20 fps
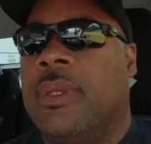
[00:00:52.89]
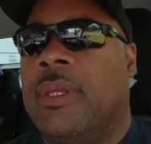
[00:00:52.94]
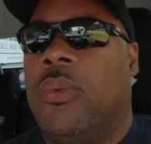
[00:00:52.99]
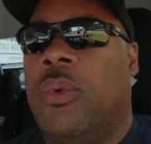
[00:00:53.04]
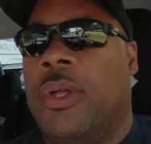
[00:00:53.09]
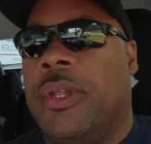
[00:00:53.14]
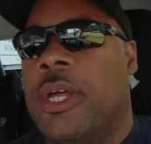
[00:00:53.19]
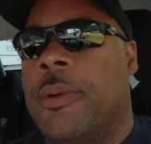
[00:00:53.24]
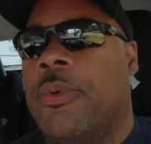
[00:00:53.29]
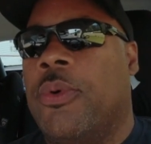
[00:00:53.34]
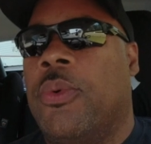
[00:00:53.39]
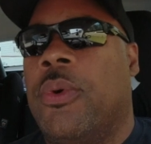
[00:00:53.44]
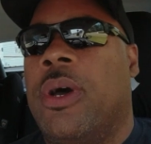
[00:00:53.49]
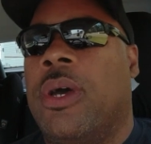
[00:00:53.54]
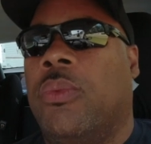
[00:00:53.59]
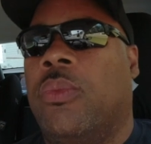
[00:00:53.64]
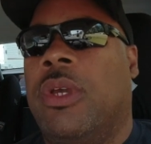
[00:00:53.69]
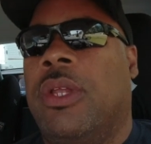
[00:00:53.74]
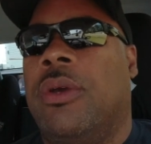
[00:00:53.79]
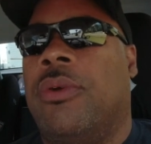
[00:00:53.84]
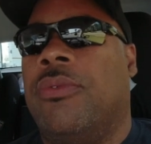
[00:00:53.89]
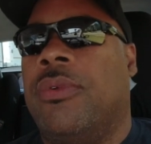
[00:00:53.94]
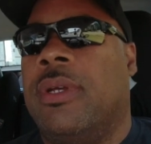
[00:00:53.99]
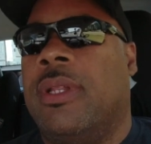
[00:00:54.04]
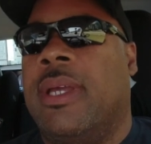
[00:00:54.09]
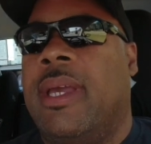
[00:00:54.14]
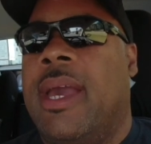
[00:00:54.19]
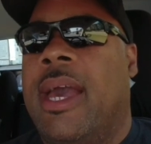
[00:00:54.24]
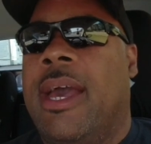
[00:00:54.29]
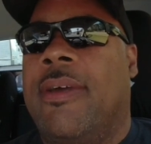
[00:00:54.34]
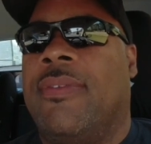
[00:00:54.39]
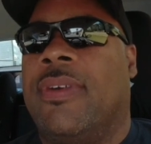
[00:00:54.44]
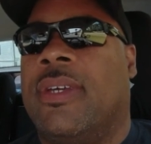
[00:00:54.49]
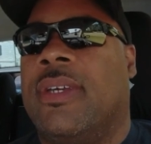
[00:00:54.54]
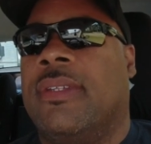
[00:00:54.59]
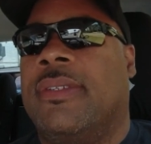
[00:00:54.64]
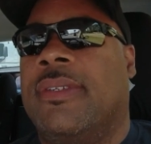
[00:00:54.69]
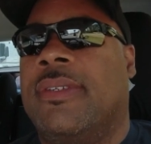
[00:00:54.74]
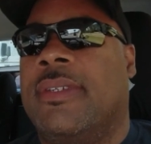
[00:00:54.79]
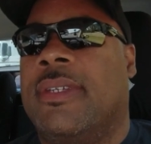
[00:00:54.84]
Well, number one, we don't really have a
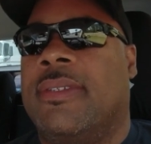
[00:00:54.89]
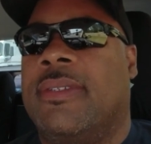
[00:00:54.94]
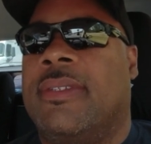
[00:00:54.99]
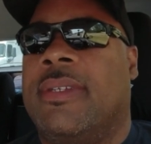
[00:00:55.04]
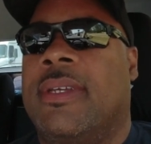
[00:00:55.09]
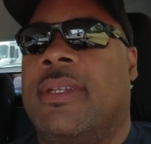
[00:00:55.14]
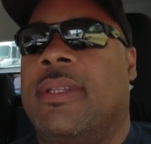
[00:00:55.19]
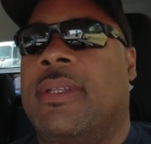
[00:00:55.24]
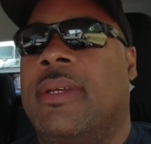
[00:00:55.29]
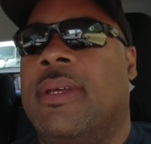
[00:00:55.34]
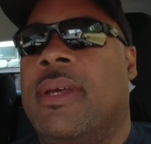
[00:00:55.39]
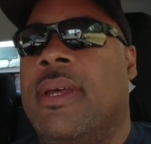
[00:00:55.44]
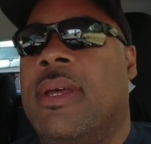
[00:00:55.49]
consistent